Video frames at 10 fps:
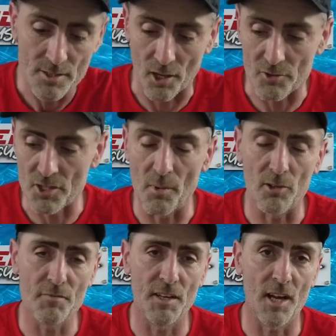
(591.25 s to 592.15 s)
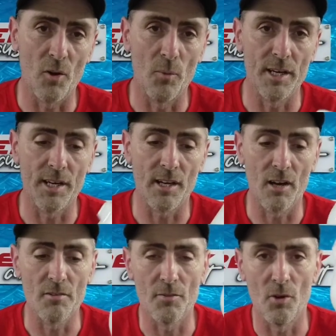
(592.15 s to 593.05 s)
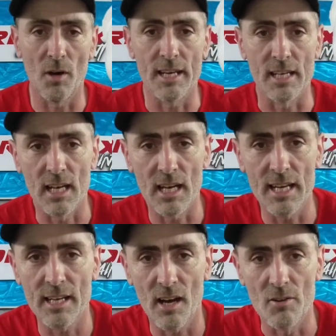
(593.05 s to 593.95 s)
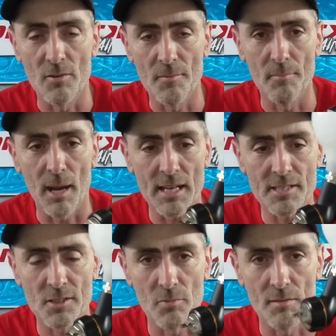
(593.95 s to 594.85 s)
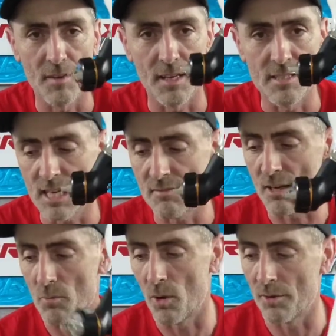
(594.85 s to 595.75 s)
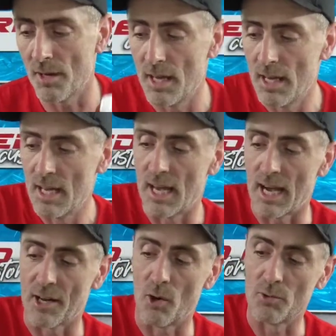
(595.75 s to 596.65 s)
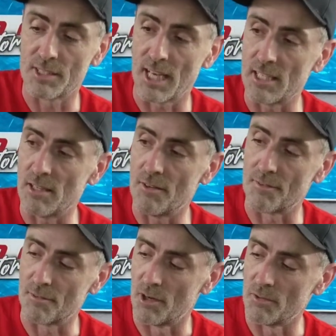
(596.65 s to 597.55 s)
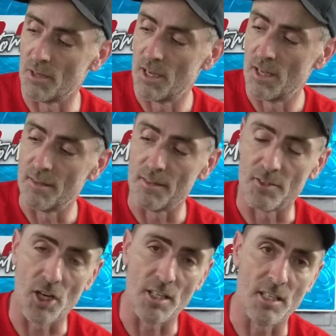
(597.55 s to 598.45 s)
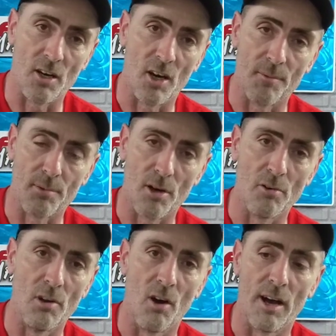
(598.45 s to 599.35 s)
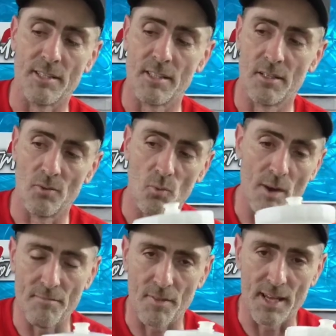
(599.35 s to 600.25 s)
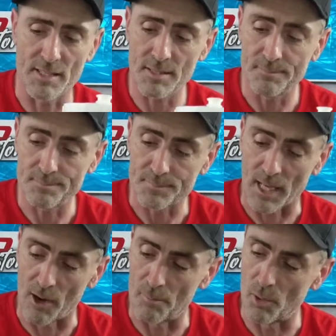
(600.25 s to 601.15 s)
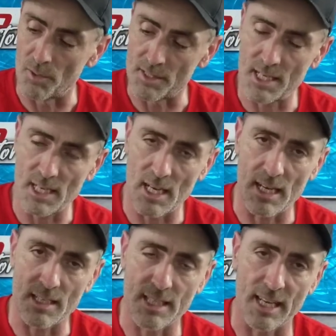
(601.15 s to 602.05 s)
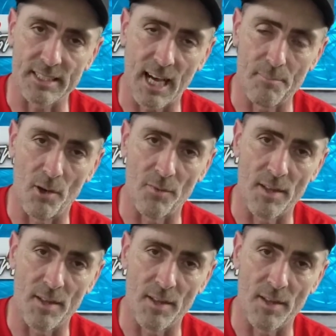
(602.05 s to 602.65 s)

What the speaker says: So tomorrow's video we're going to go for a clear coat blast with the dv1, and I will take you through the GTI Pro Lite. With this, I'll put the TE10 cap